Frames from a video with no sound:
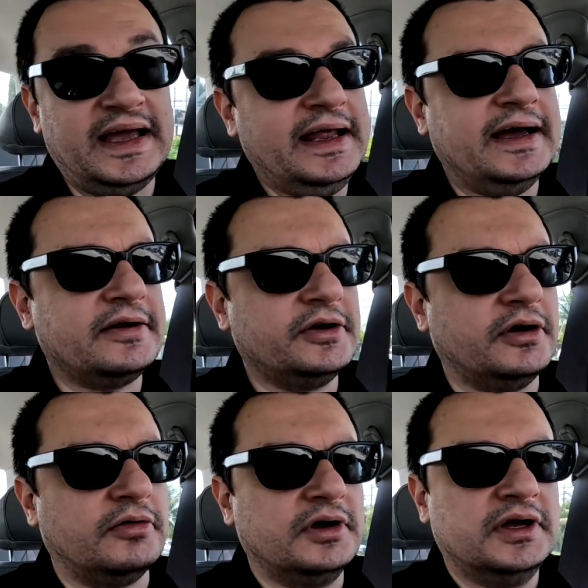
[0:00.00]
I don't
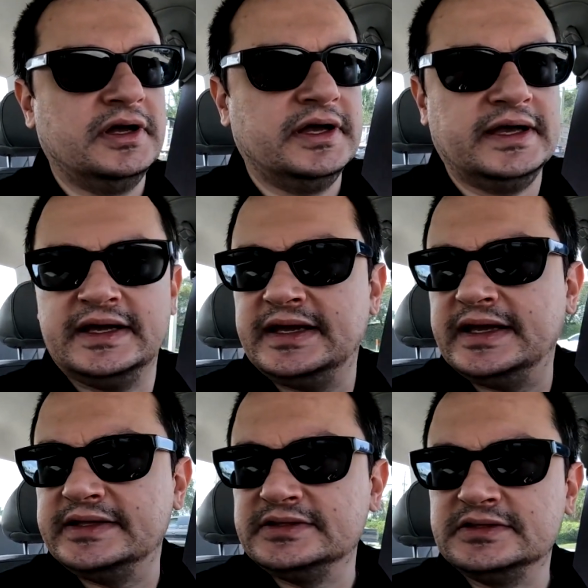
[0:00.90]
know.
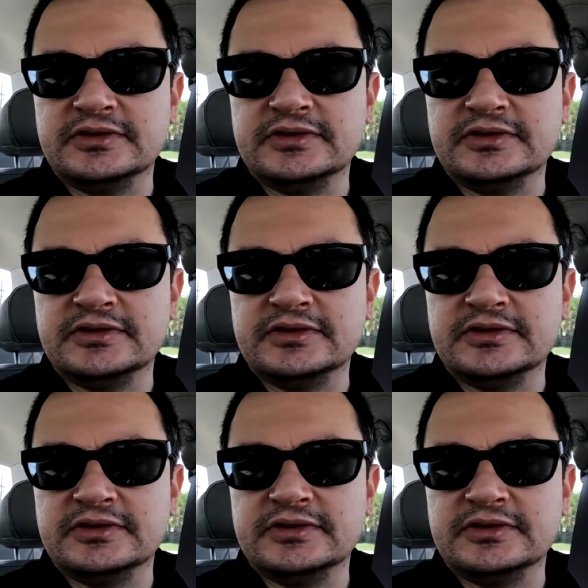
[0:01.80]
And